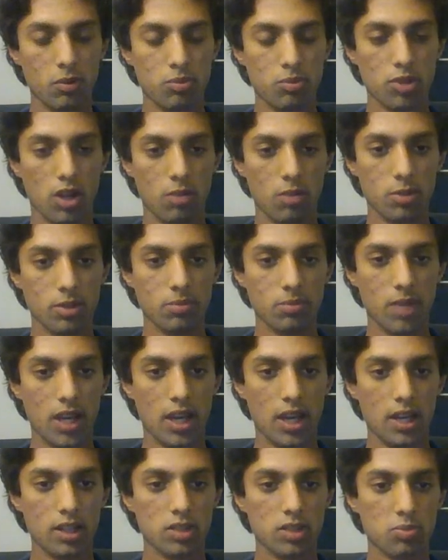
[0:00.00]
a problem,
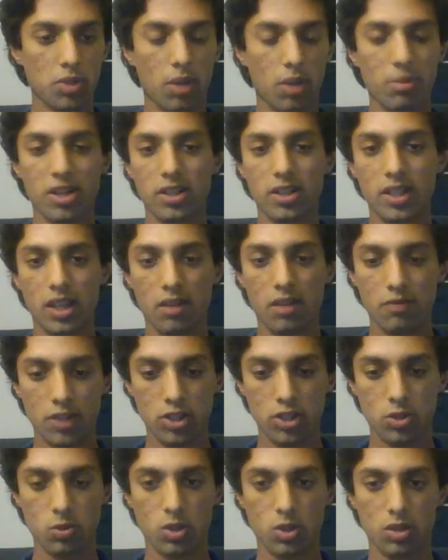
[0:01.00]
and it's primarily a
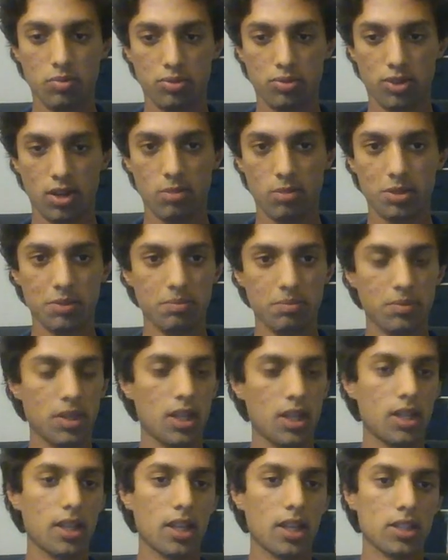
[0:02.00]
visual problem,
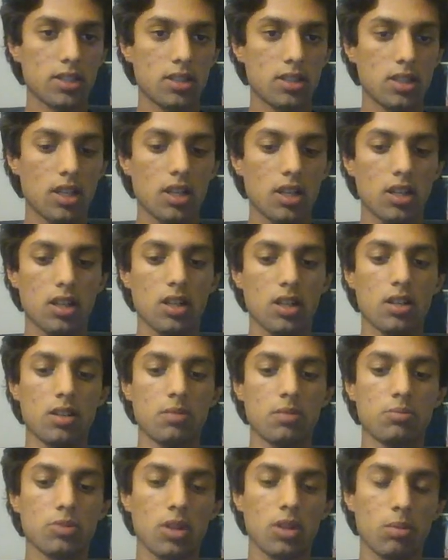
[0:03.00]
and that's the
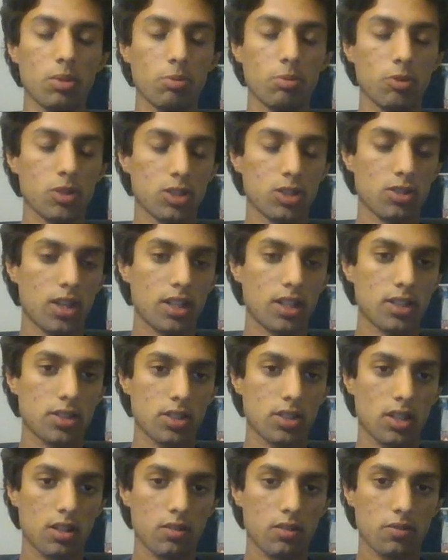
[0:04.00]
problem we're trying to
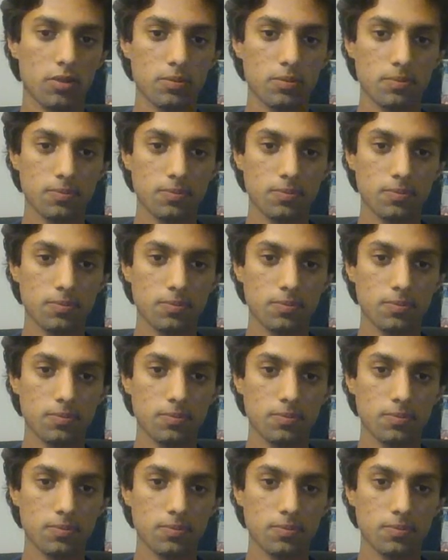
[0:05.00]
solve.